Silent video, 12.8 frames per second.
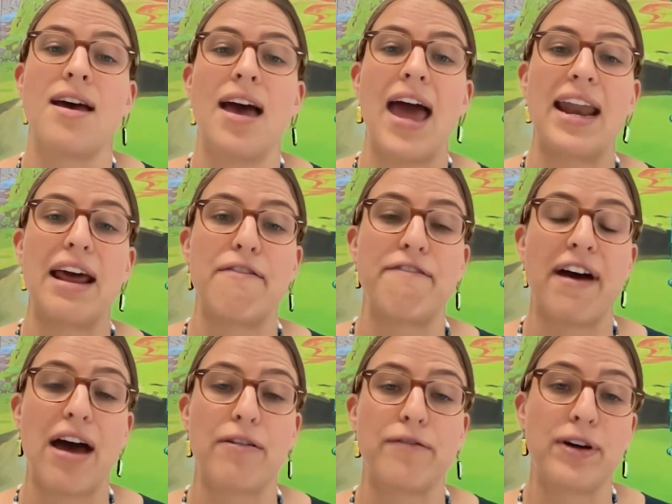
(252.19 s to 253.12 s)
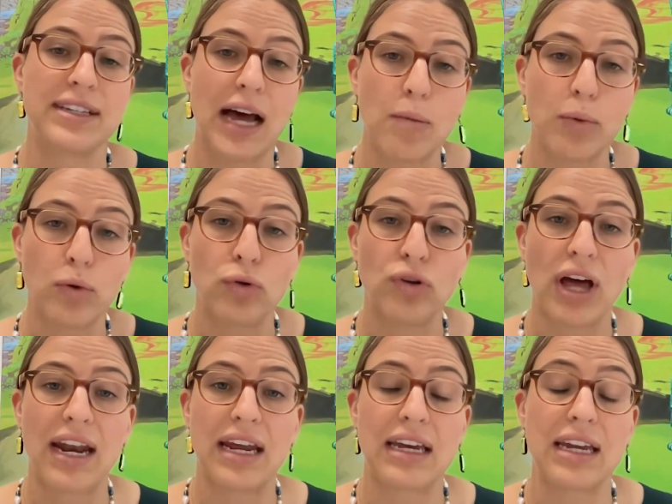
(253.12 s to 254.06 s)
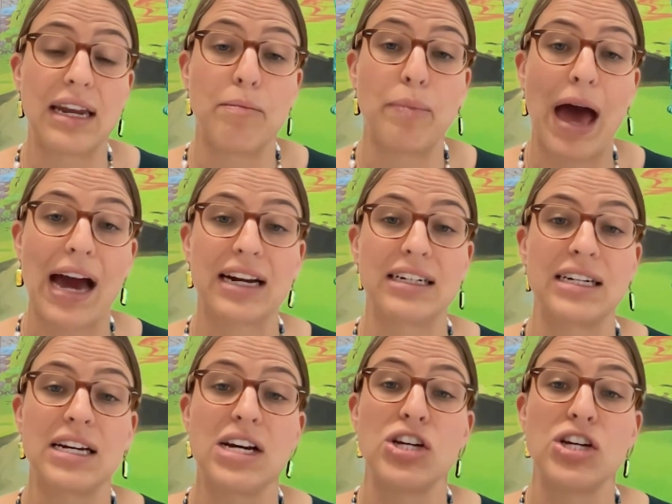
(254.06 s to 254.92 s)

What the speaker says: and have found, for example, that it can impact